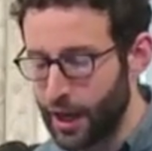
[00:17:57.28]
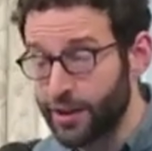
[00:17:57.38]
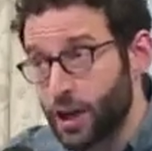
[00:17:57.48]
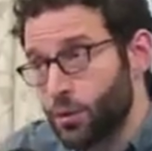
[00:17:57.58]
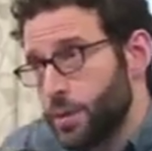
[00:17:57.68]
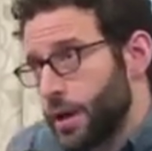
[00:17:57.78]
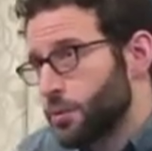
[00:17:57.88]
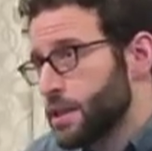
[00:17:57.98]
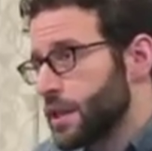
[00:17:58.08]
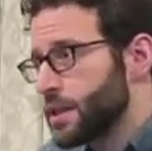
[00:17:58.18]
And then we may
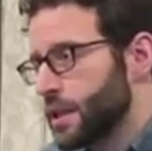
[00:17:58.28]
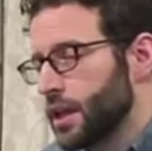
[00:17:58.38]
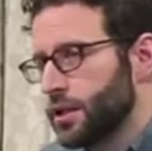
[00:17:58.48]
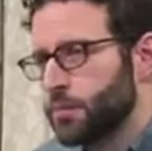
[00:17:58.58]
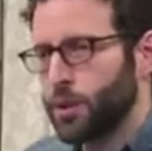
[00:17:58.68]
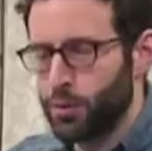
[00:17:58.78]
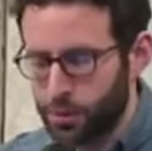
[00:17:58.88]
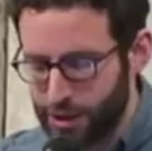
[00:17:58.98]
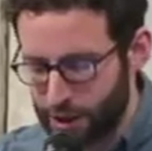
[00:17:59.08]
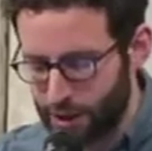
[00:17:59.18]
resist it, but we
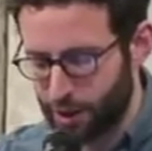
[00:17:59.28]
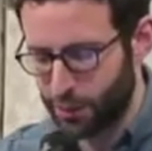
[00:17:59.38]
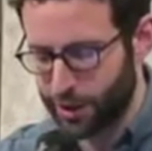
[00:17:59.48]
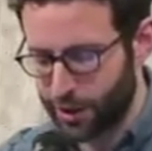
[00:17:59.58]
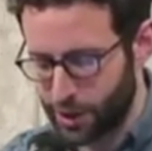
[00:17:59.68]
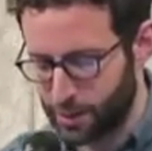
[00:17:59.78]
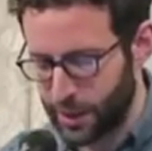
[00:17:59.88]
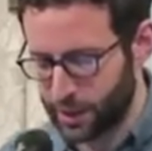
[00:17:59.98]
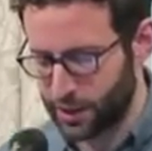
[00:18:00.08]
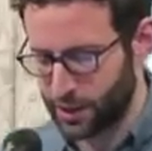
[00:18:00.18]
resist it without
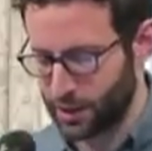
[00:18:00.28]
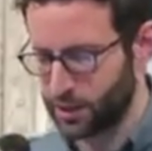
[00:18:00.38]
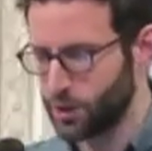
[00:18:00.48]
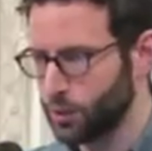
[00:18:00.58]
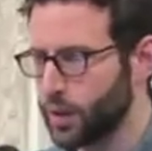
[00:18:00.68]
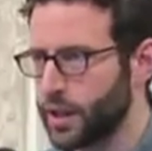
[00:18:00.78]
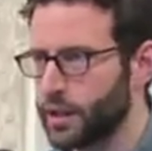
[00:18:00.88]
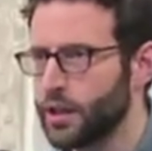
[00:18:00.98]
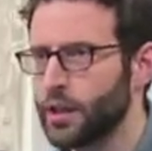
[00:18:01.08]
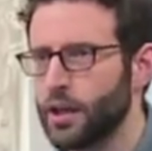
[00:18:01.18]
expecting to
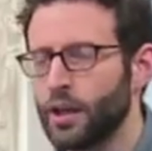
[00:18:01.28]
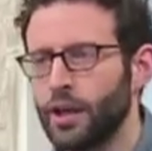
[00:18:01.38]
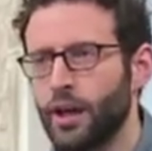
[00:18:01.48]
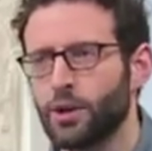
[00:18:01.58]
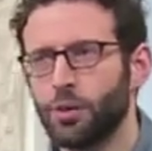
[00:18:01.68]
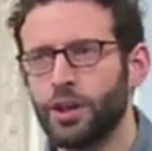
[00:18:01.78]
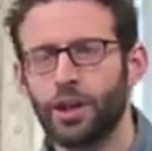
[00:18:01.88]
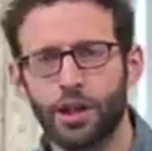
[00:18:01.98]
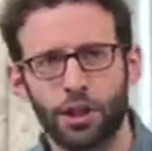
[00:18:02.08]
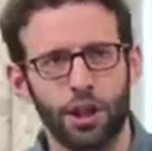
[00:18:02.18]
win. And we
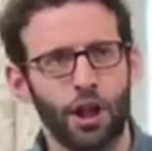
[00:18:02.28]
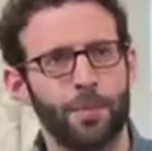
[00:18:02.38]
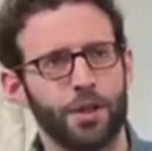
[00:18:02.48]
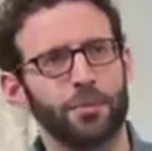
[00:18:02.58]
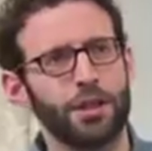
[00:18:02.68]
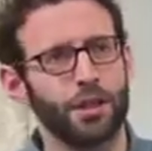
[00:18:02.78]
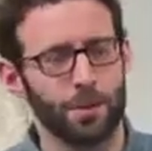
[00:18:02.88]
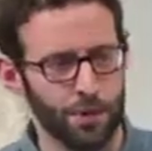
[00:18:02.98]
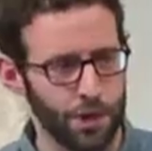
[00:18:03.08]
think that an optimistic